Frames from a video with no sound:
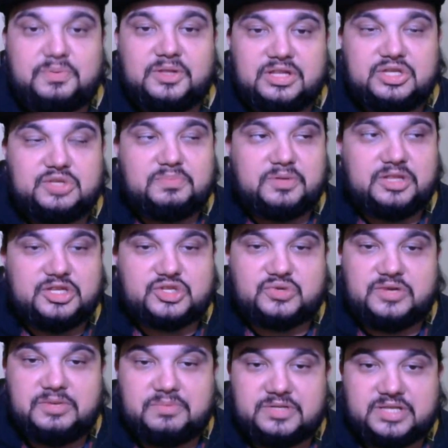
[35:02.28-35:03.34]
Did you put the
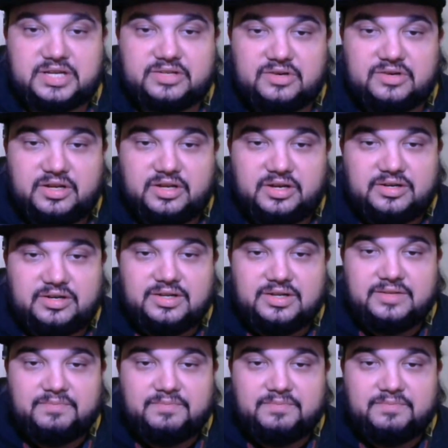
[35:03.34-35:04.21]
screen protector on there?